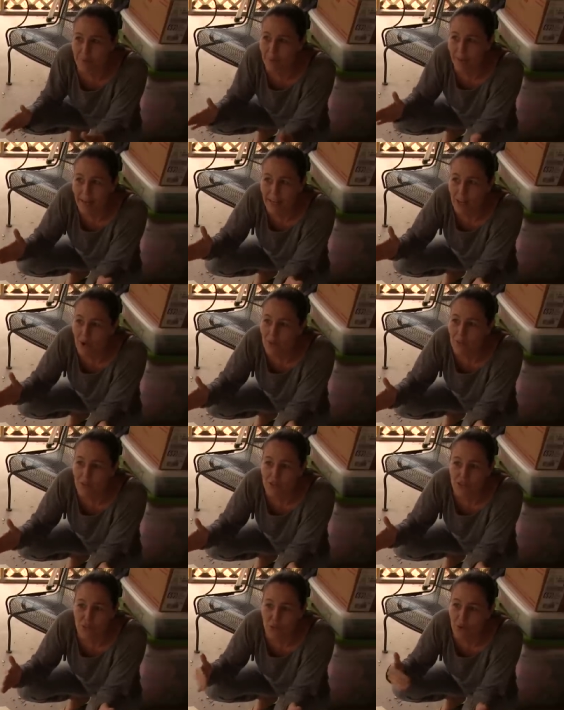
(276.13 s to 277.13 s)
but I know
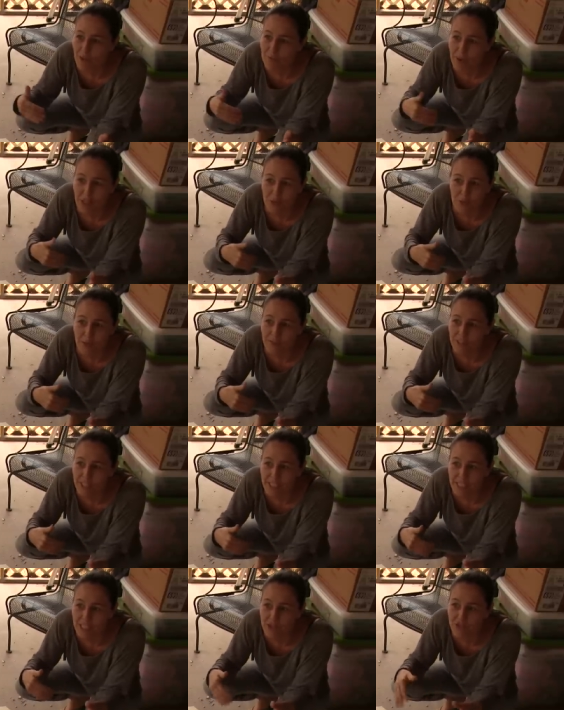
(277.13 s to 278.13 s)
those 12 by 12
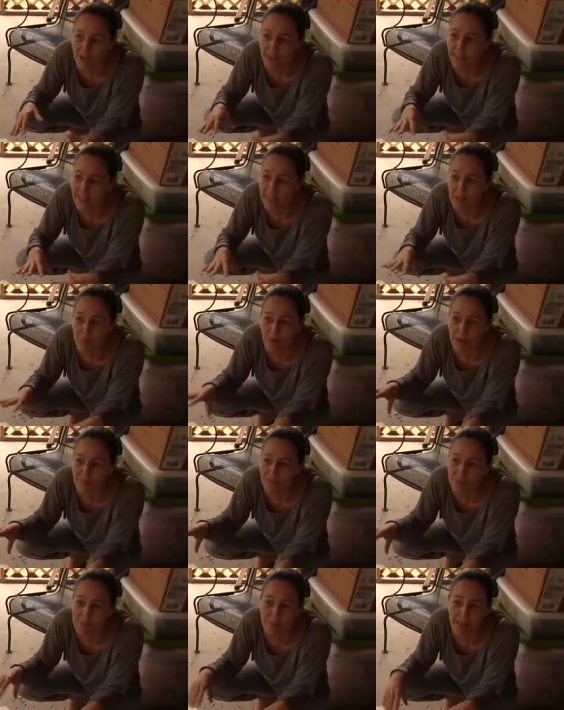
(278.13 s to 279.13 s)
sheets run anywhere
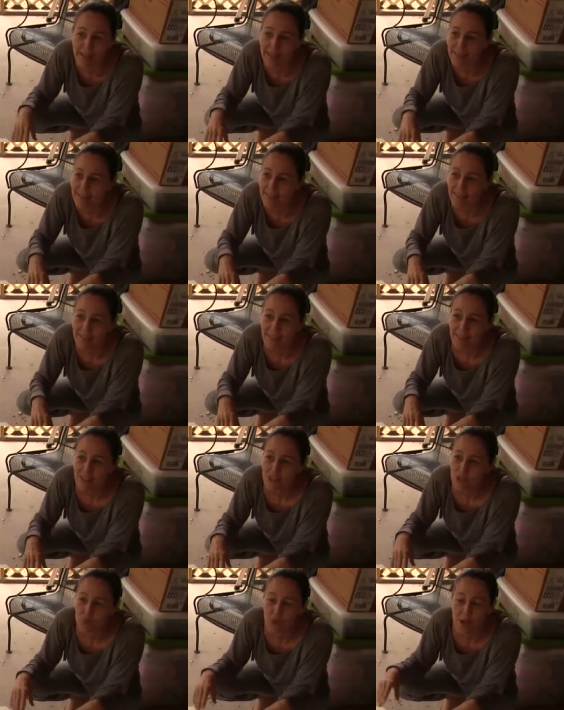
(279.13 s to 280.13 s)
from like
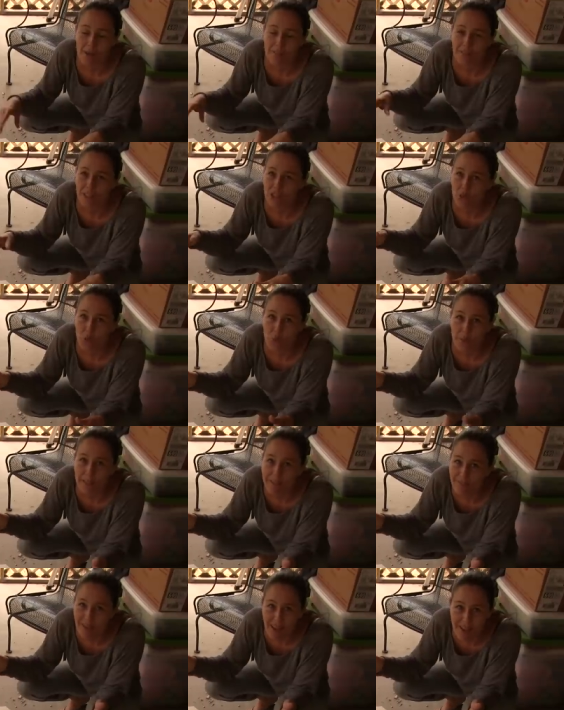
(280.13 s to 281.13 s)
12 to
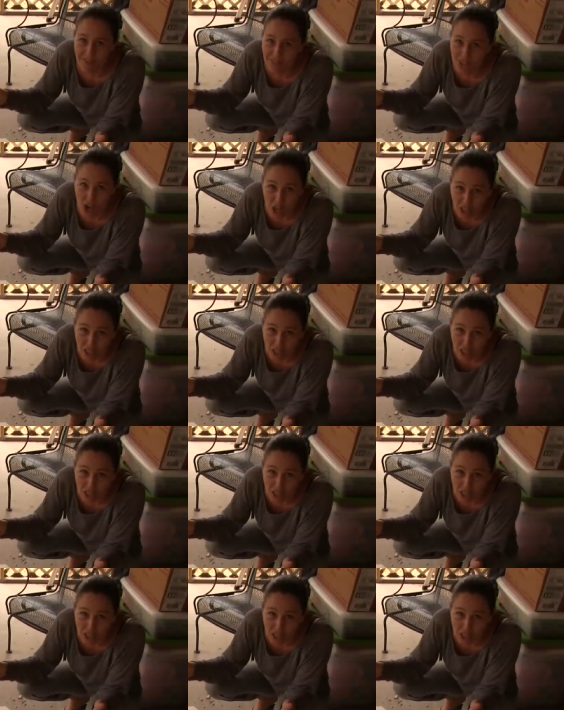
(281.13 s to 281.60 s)
$25.